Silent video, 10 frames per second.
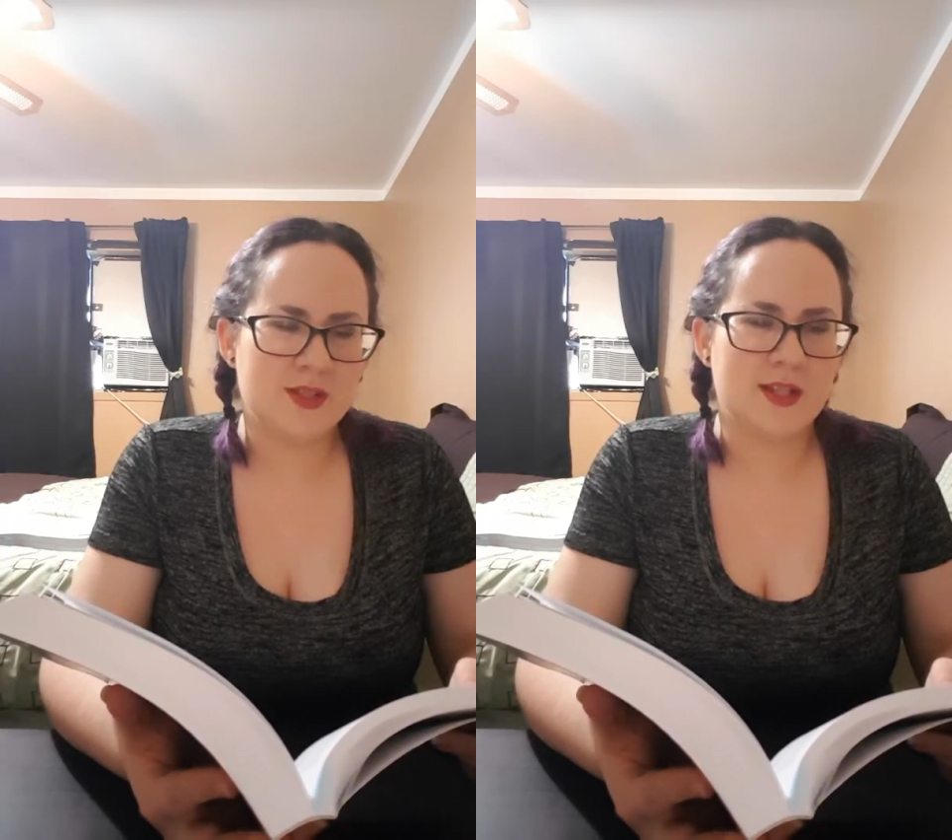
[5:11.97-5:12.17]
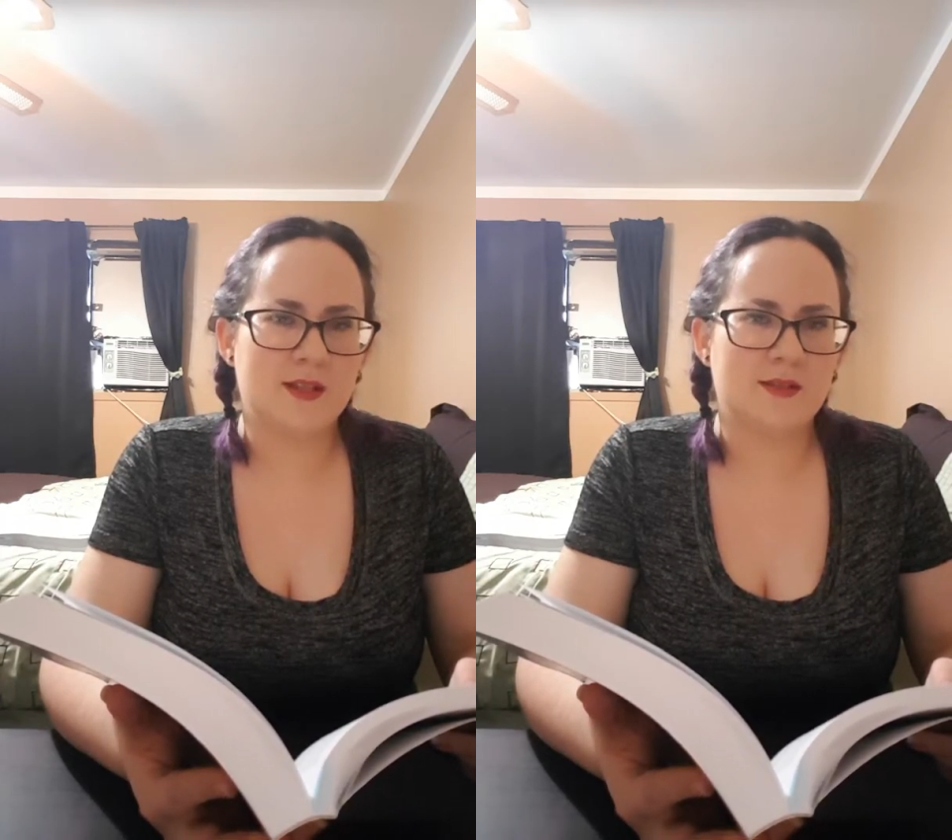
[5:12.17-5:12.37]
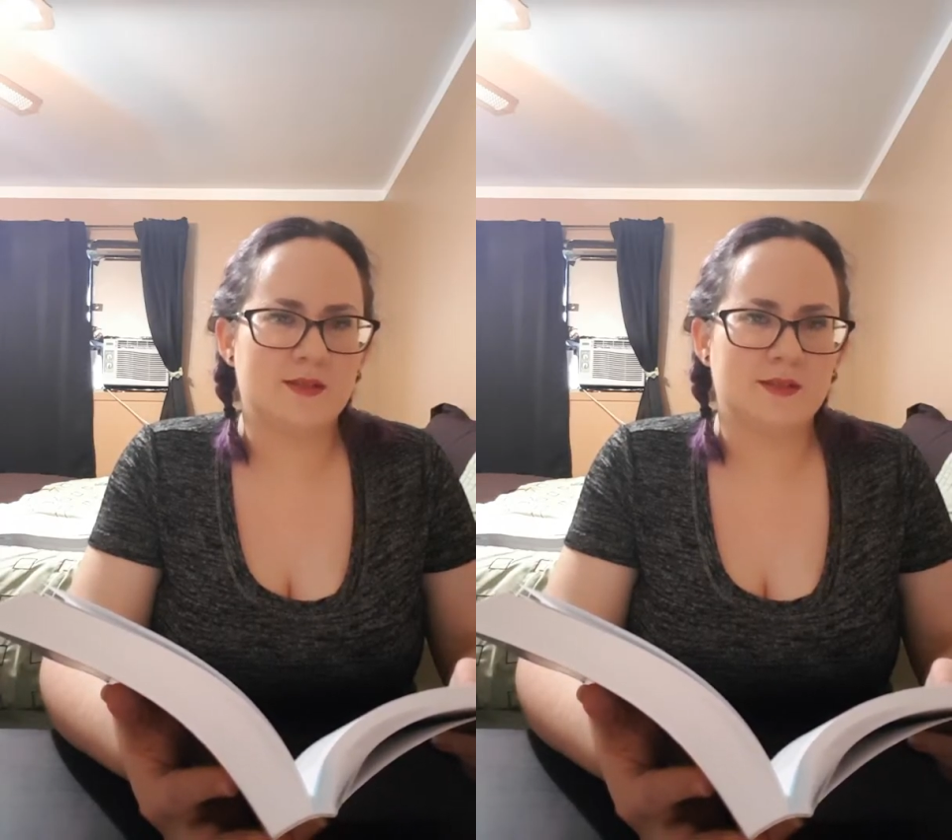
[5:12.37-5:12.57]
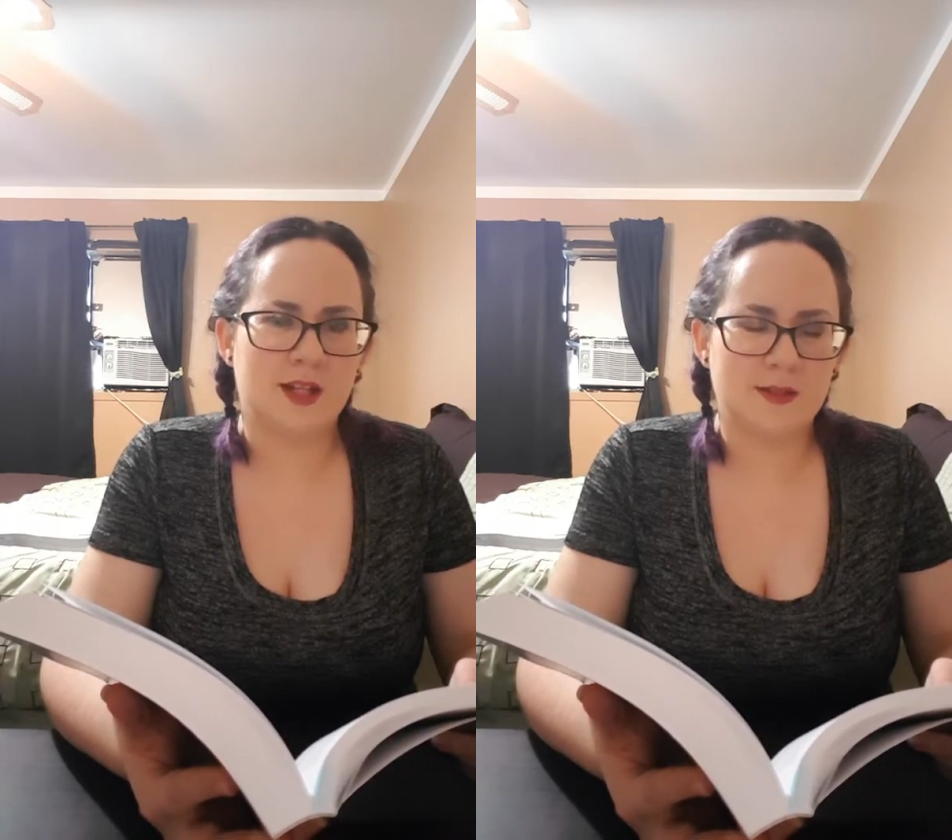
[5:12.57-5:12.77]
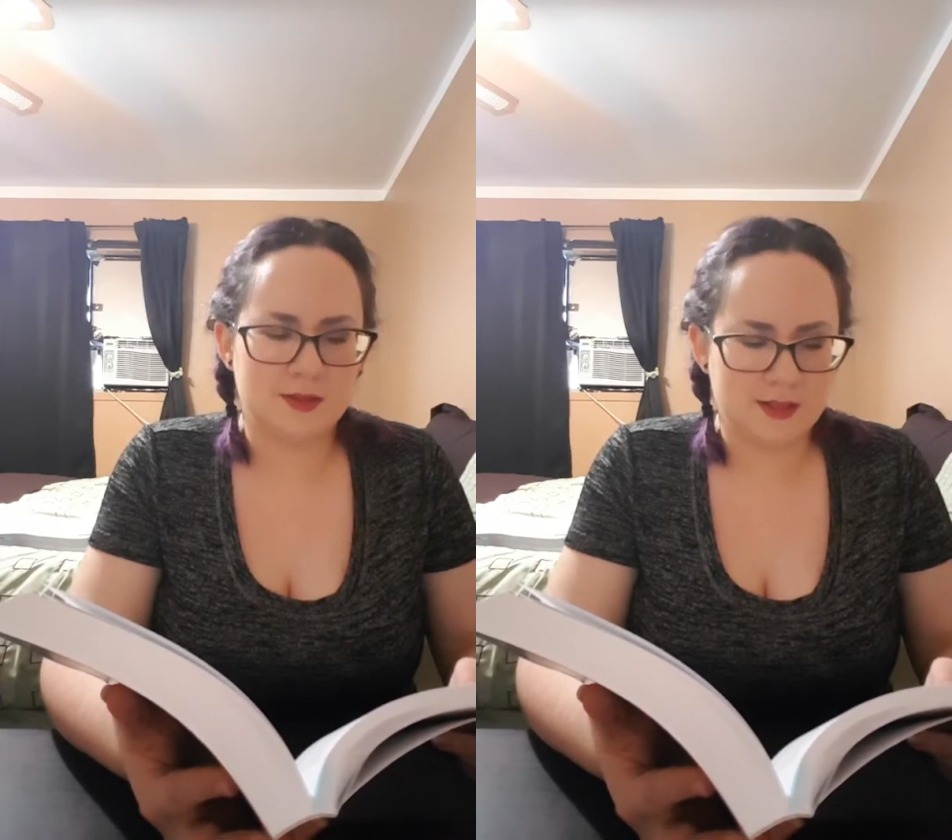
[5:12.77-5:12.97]
Like
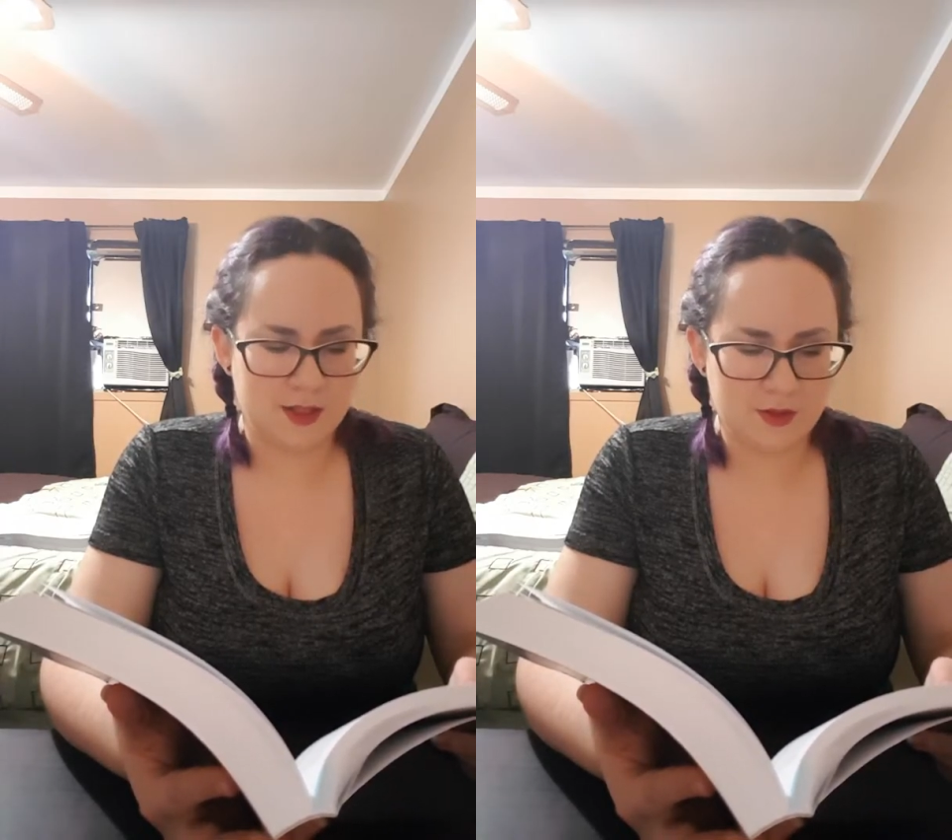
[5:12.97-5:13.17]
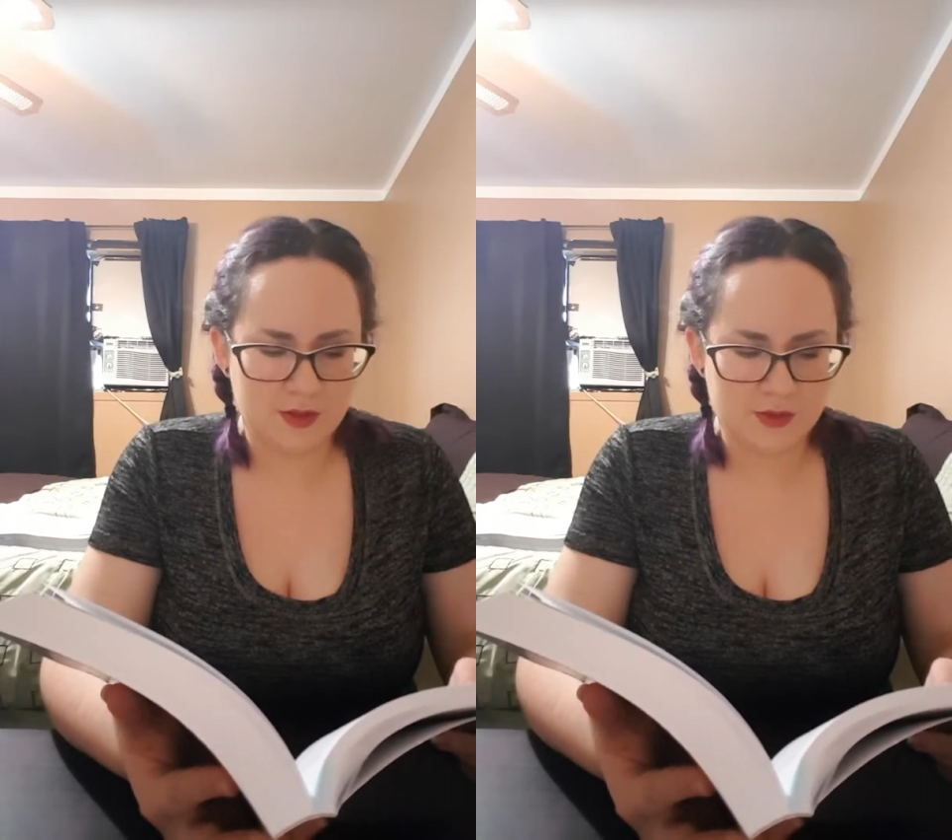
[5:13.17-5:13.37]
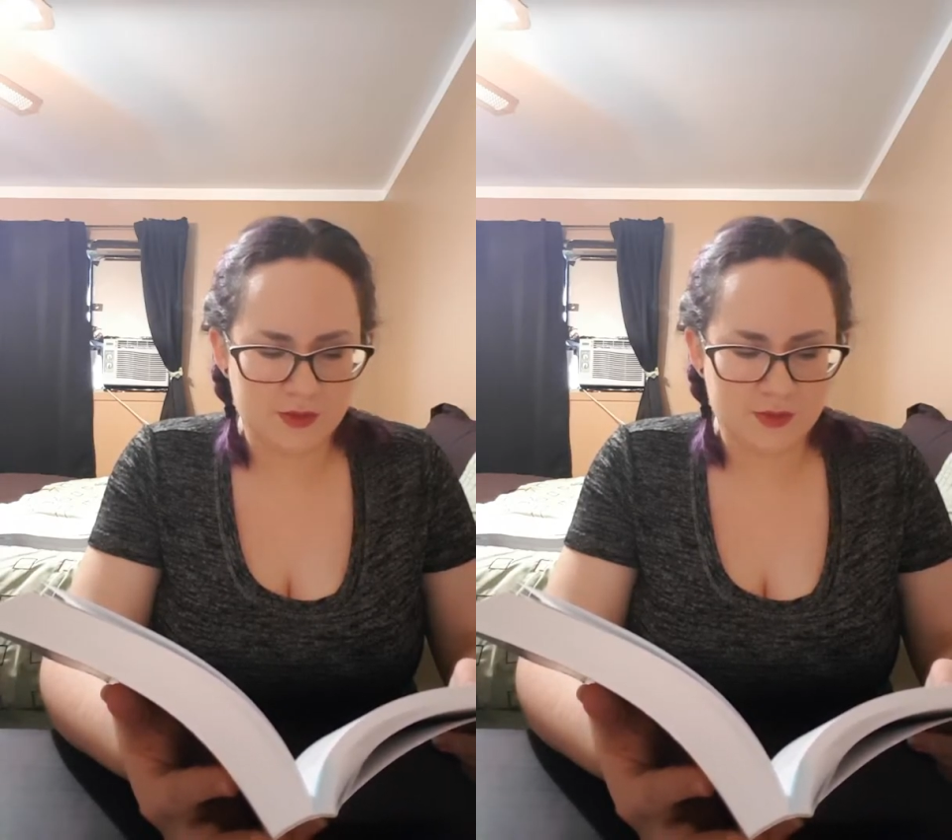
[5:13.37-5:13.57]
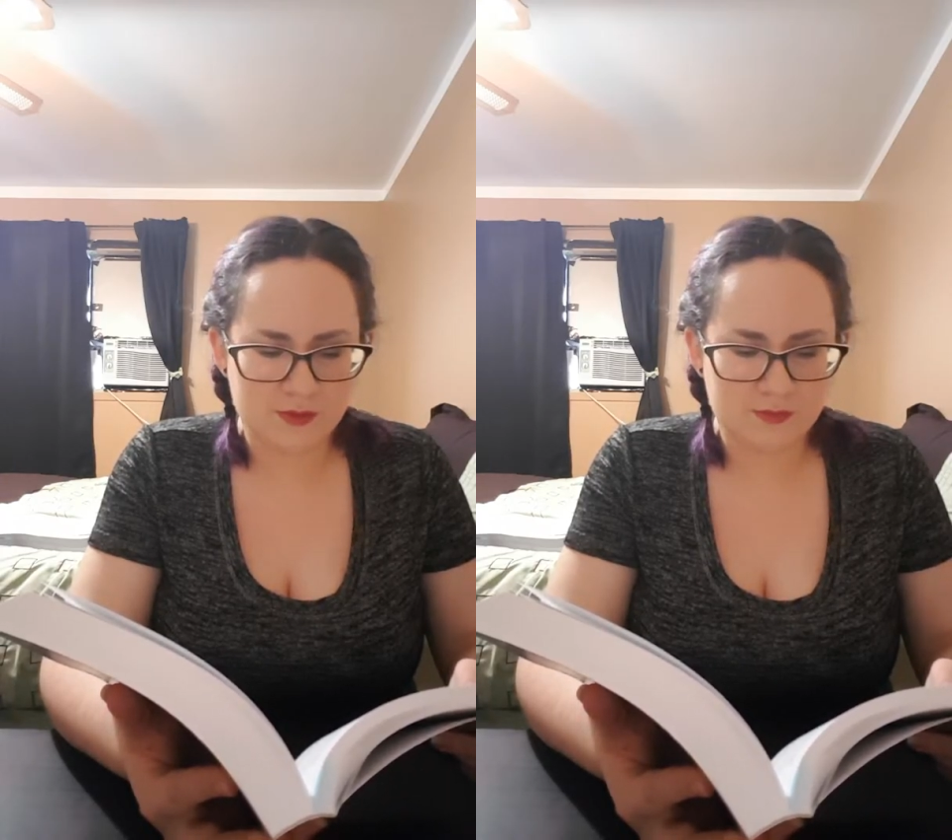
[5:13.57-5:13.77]
night terrors?